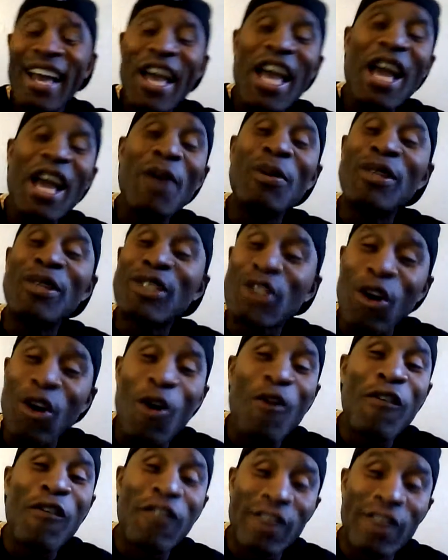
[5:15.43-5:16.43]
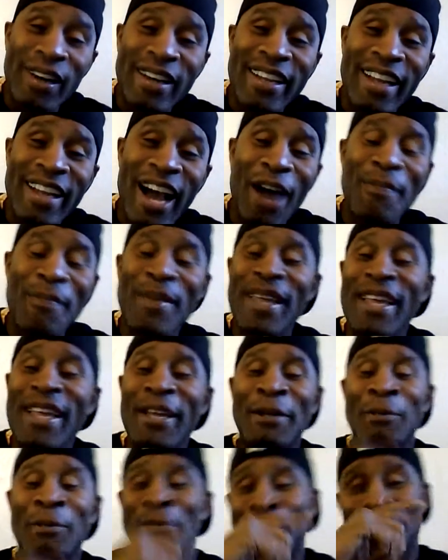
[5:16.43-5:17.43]
It was so funny. I
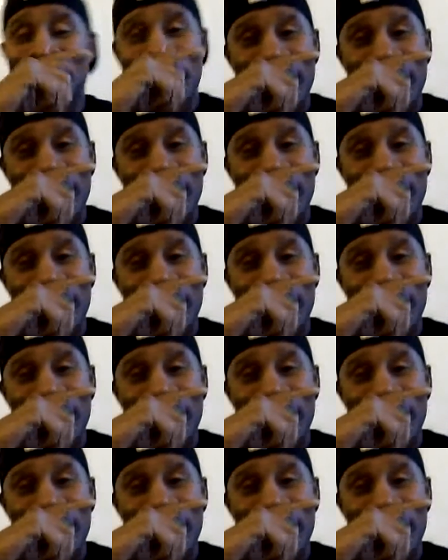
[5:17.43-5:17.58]
mean,